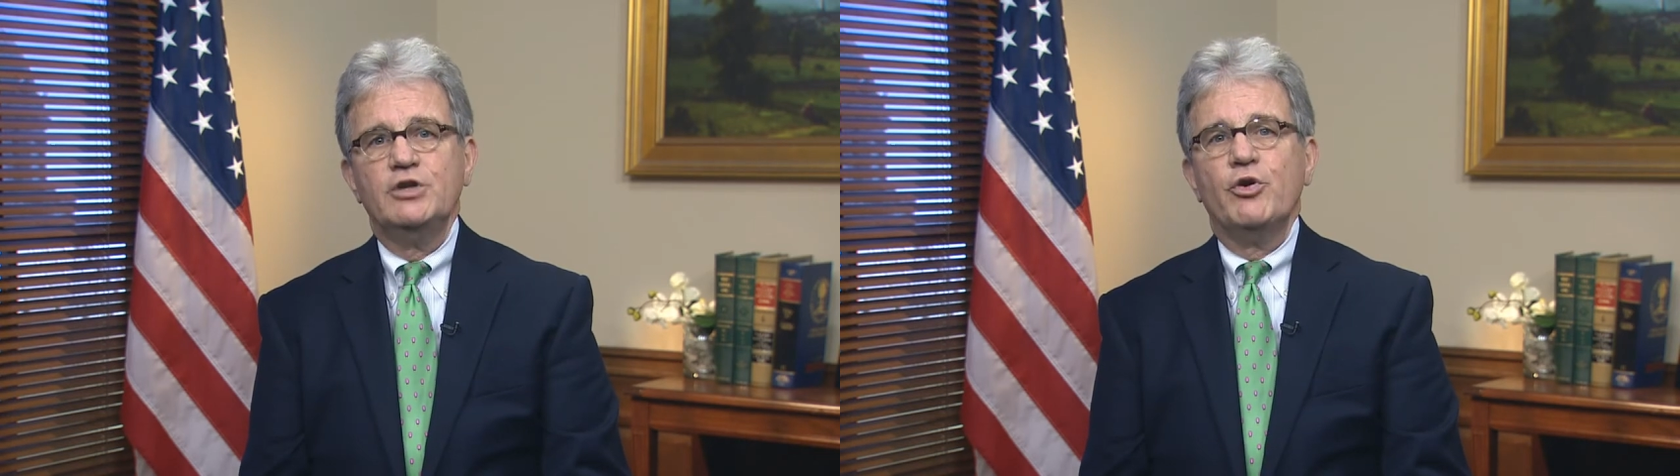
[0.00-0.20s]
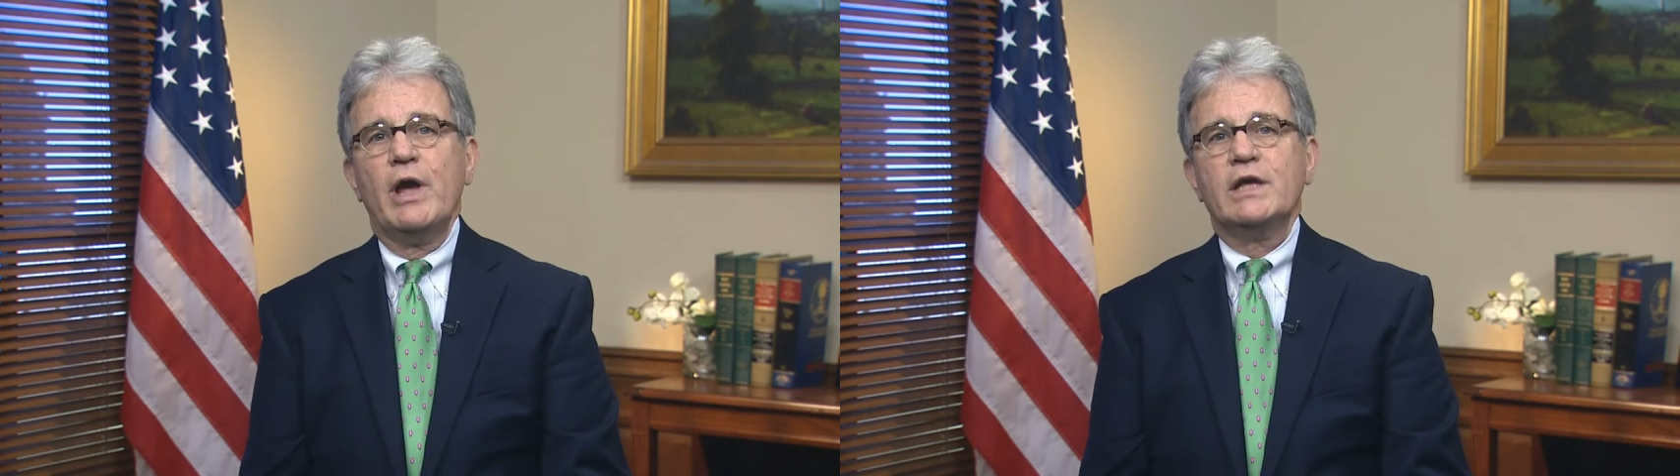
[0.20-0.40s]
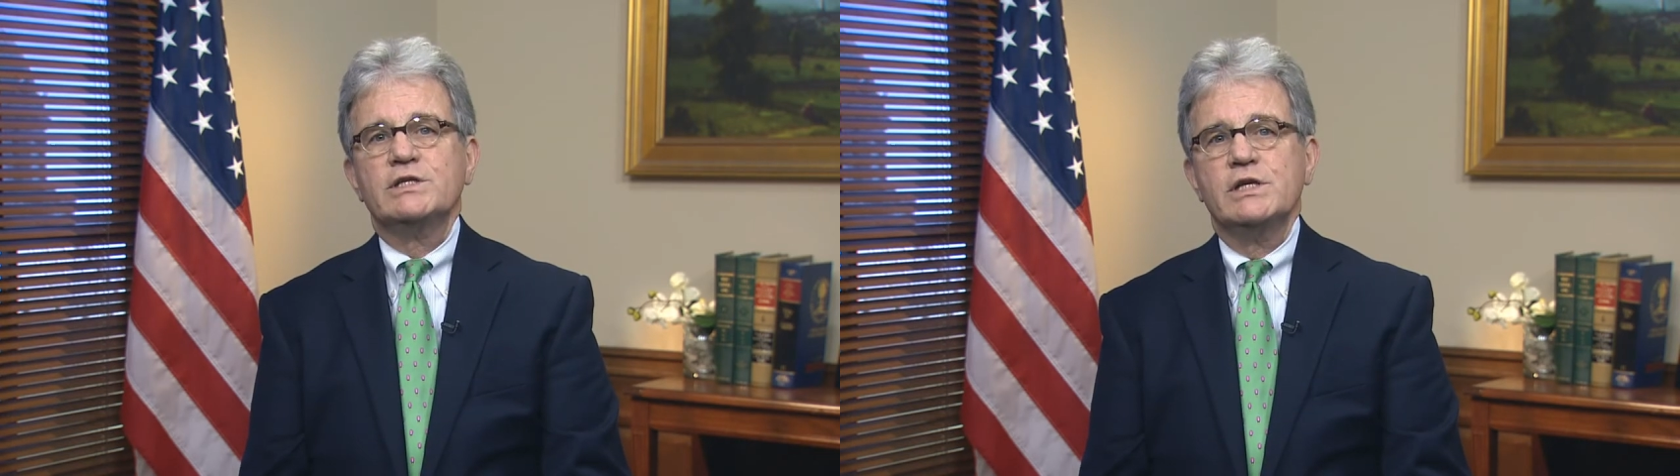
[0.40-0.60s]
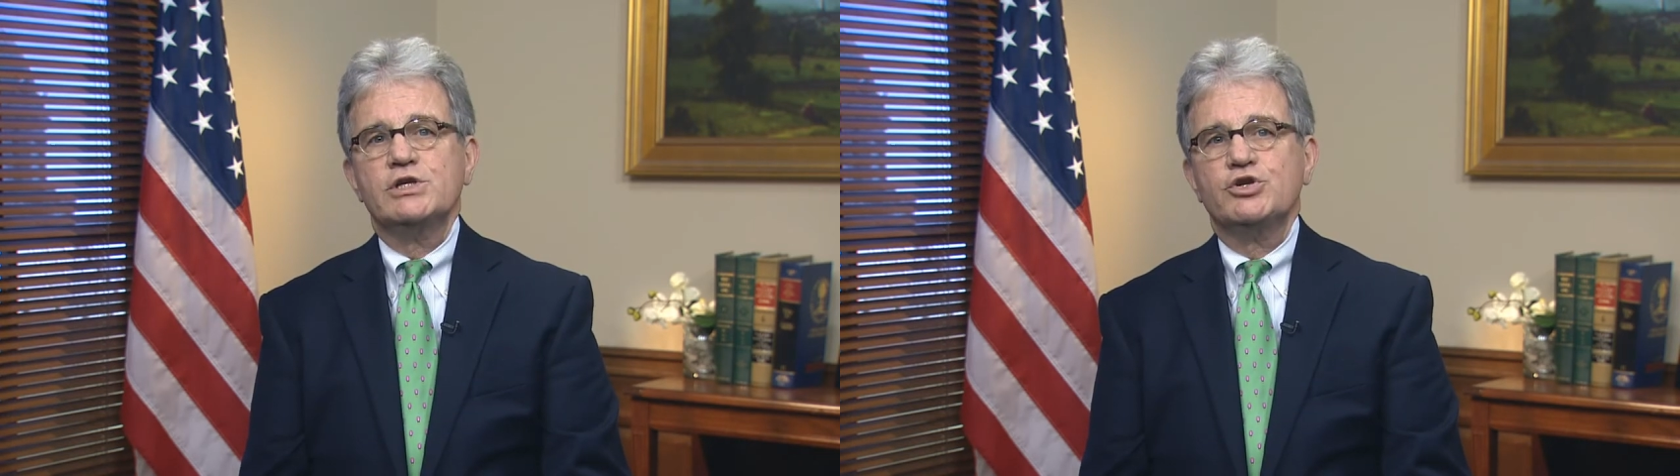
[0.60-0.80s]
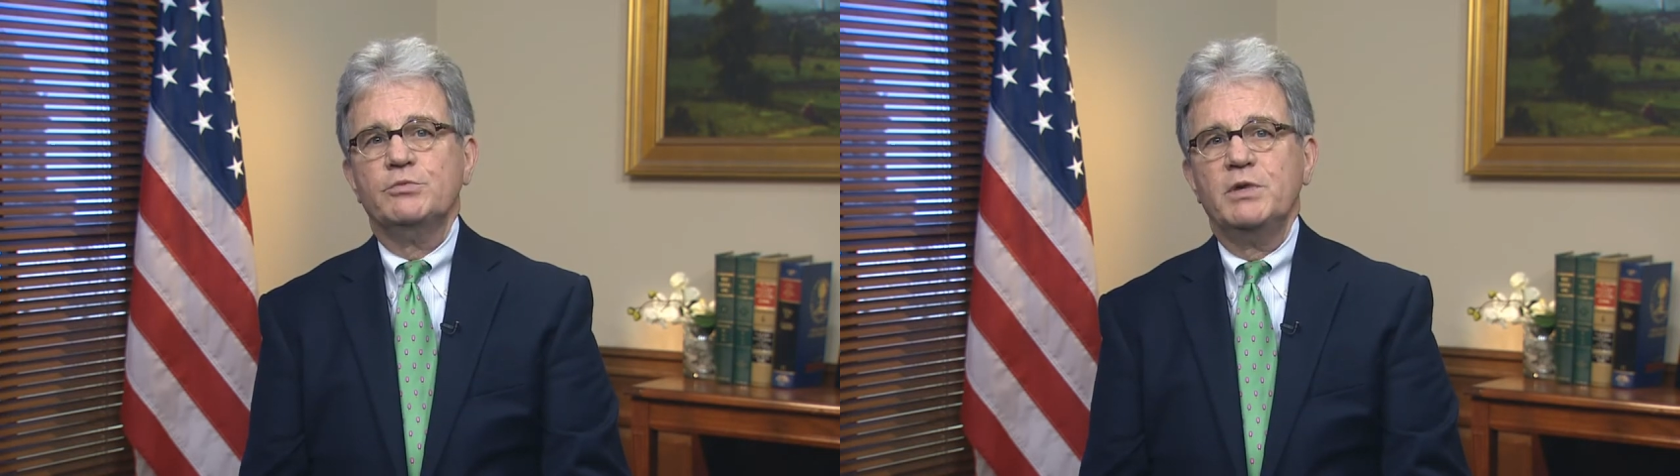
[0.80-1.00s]
and your
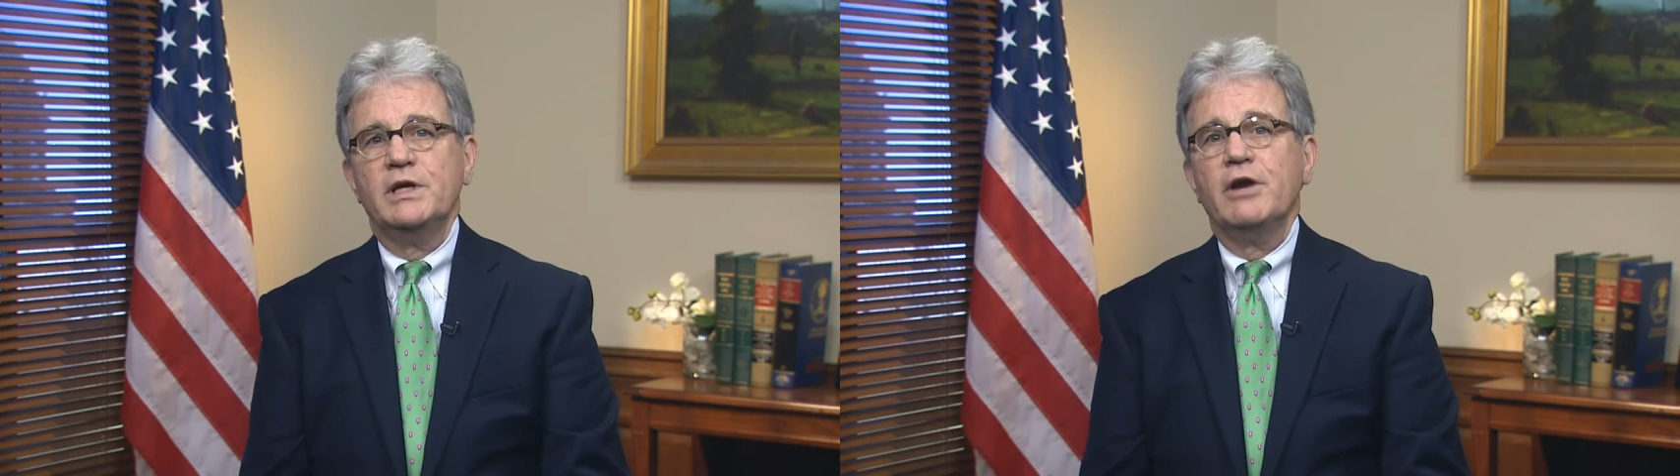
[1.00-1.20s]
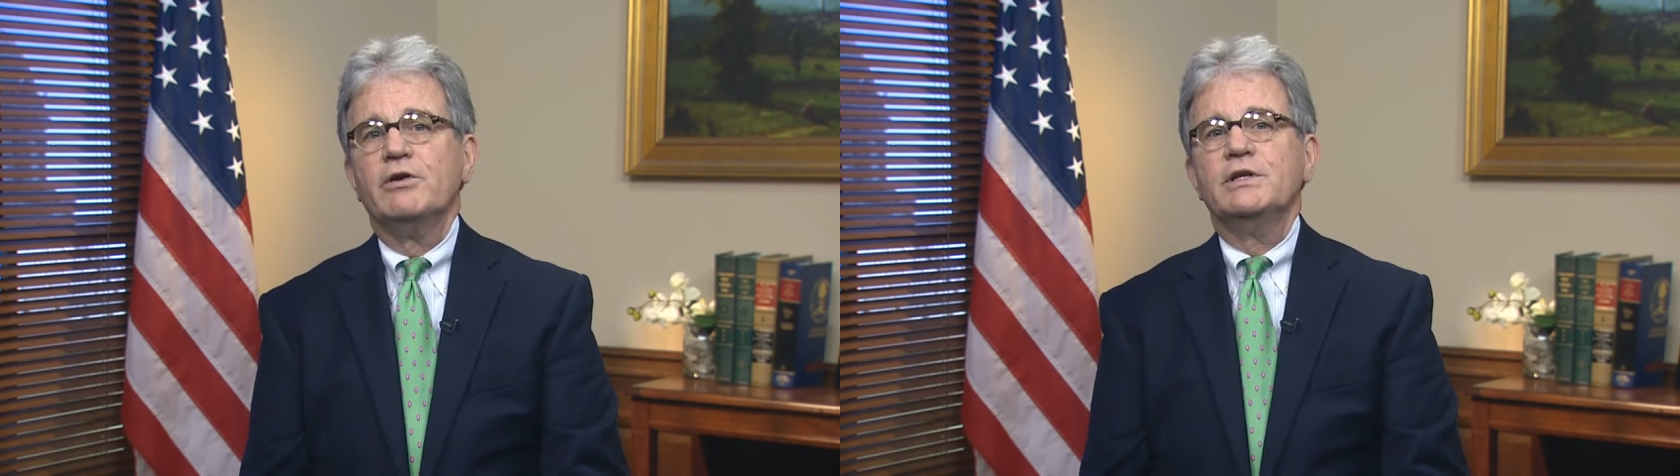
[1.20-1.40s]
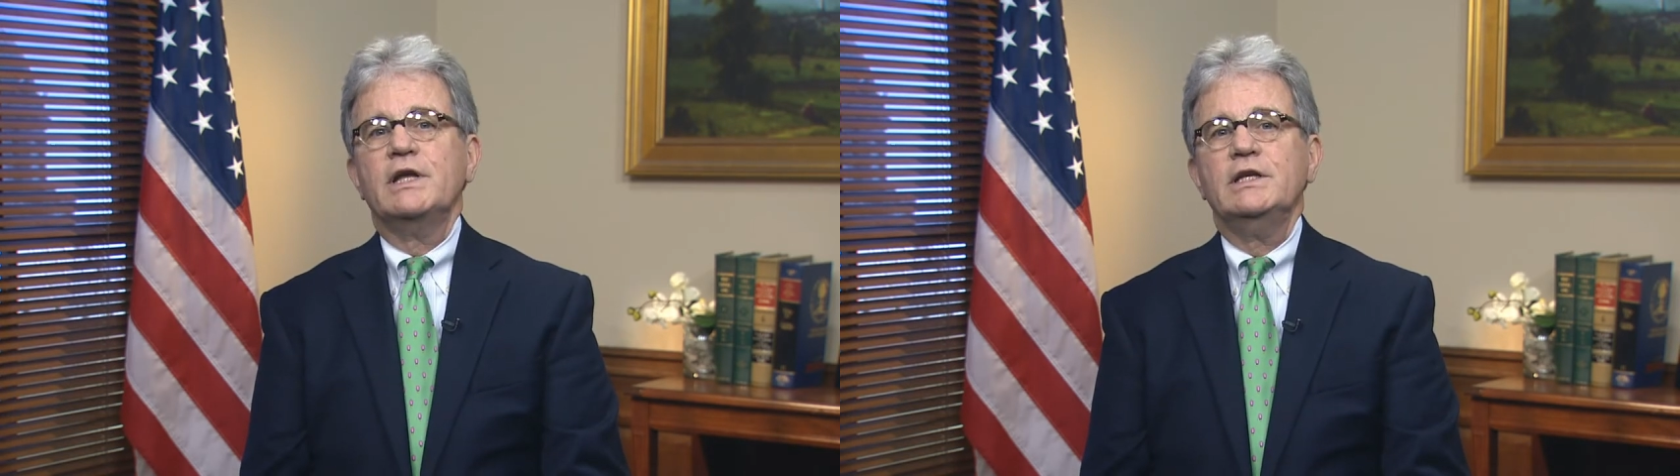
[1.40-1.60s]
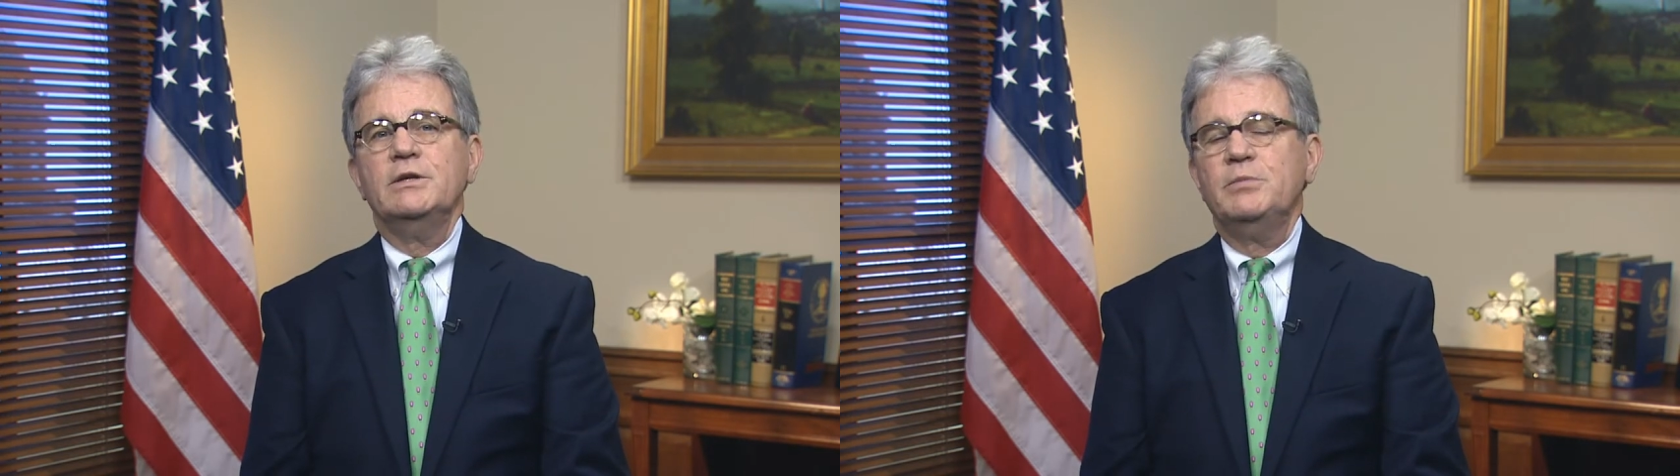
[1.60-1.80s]
access should be guaranteed